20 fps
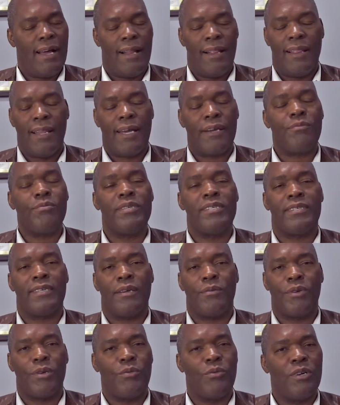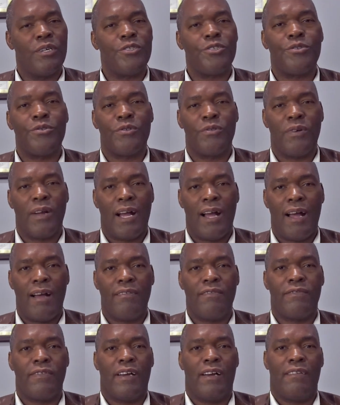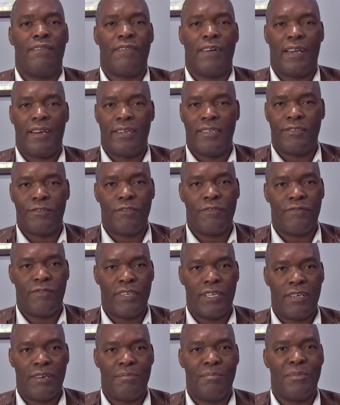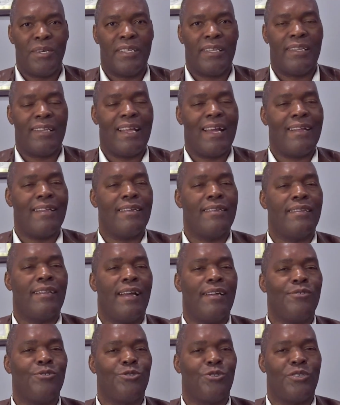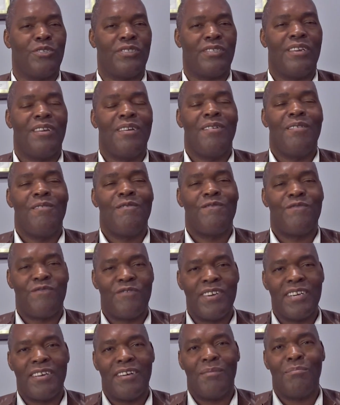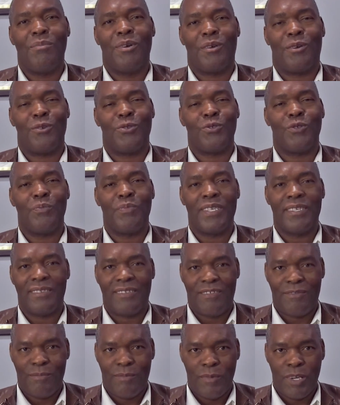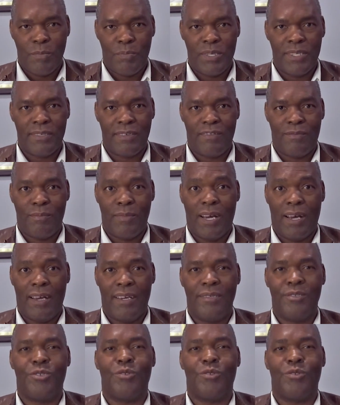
Like we said, we want you to have financial freedom, but not just freedom, but also peace of mind.